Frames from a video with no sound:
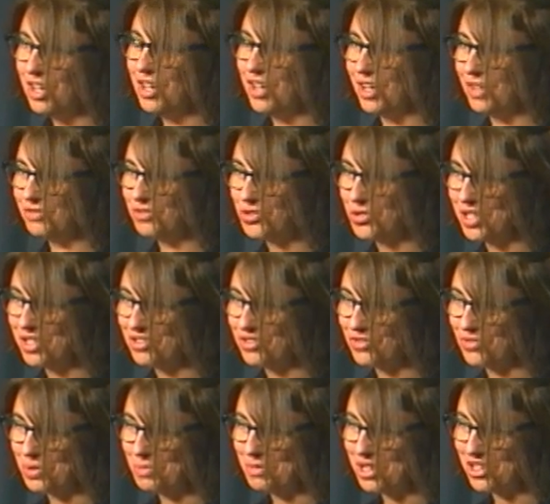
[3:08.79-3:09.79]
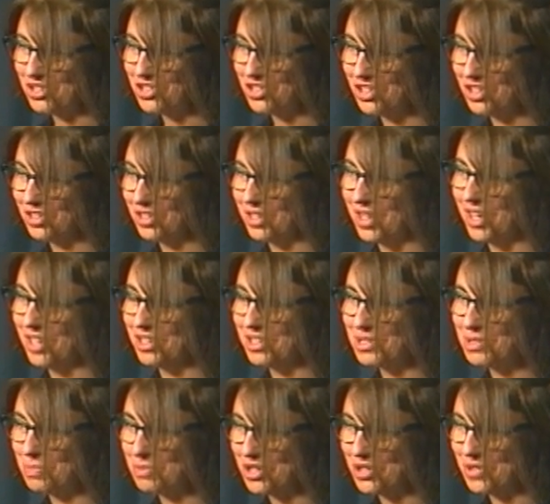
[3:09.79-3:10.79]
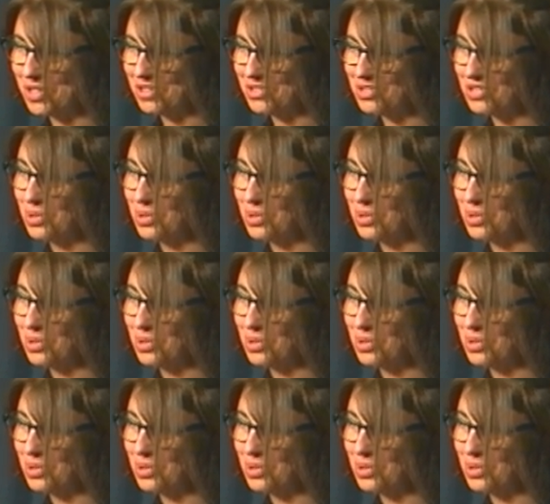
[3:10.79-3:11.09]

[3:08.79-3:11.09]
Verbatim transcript: of transformation and experience.